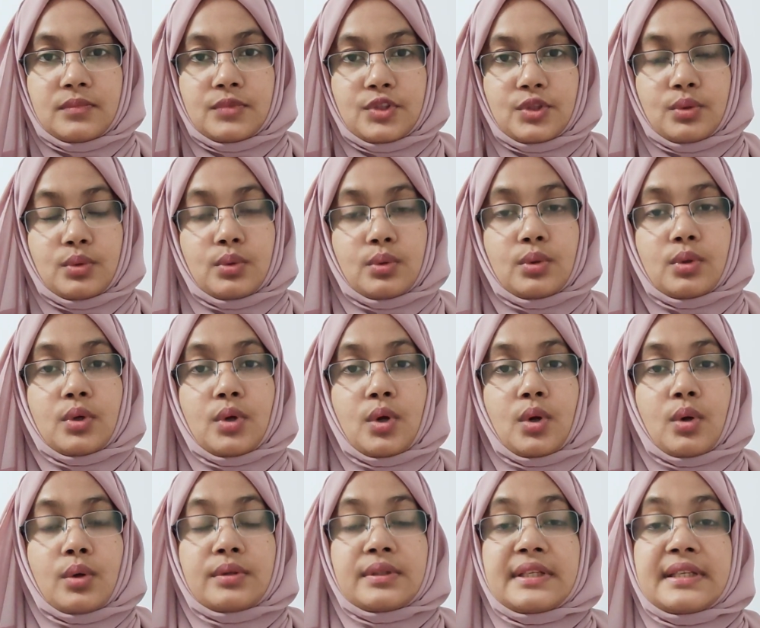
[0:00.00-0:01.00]
So
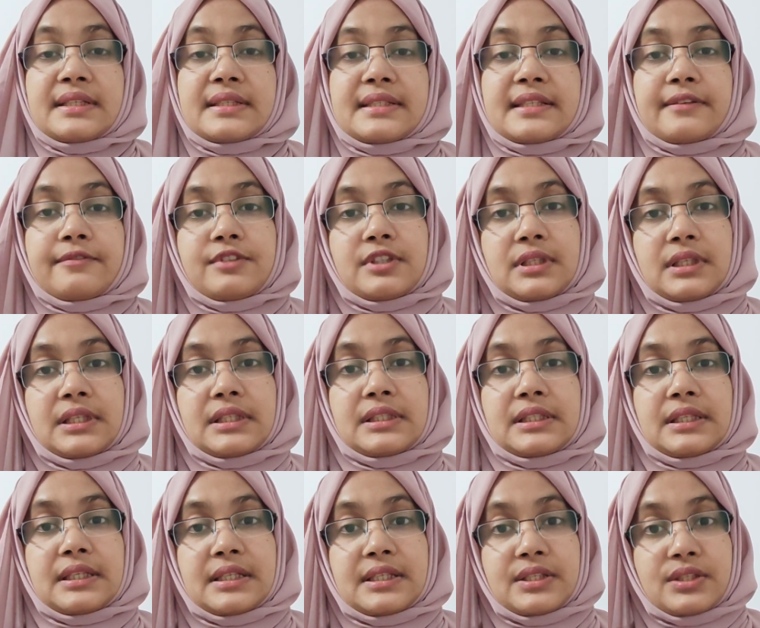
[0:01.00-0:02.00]
this safety
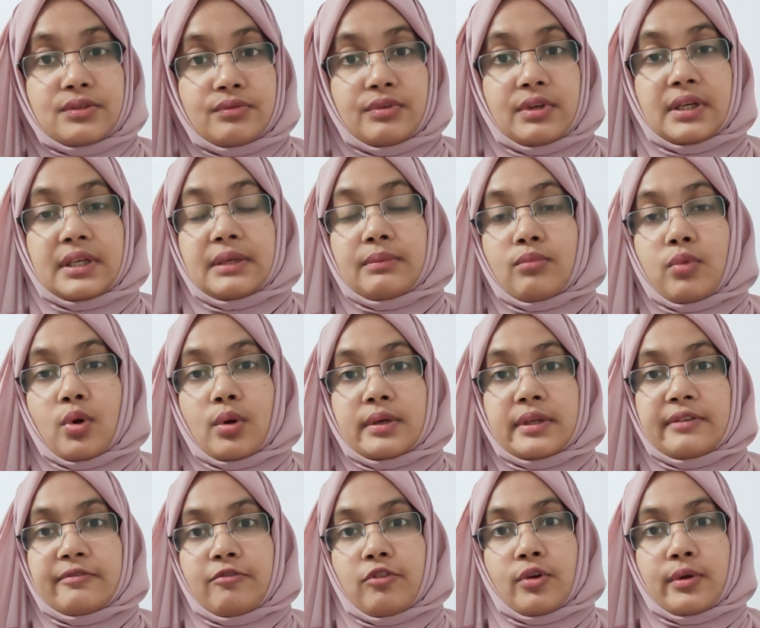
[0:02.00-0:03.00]
netting is very
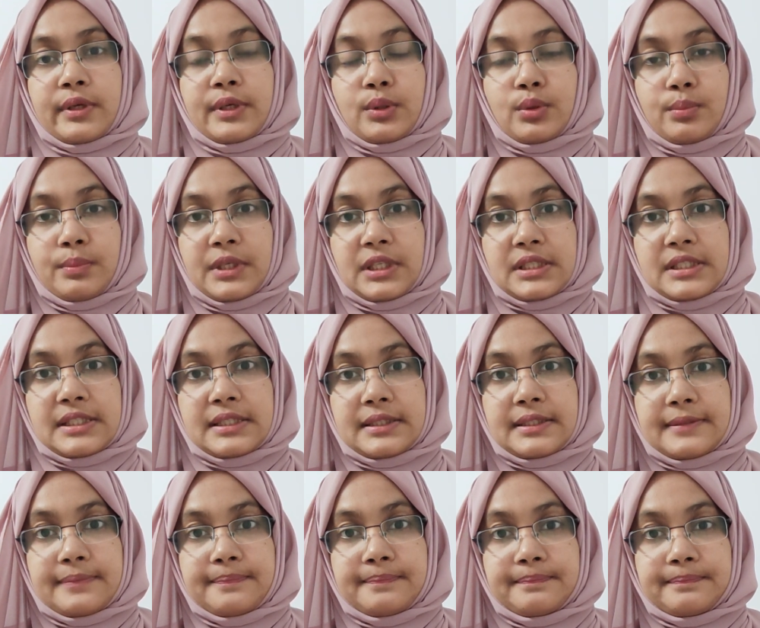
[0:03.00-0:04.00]
important for your
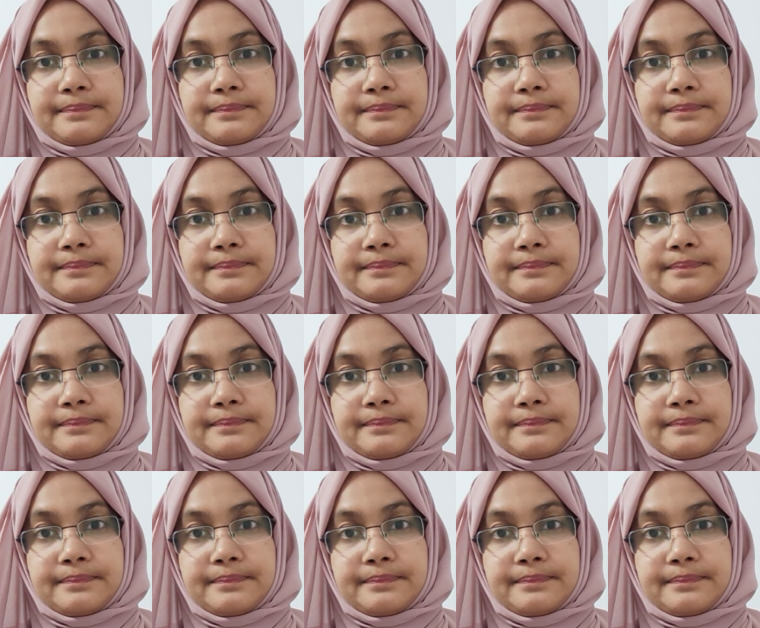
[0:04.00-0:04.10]
patient.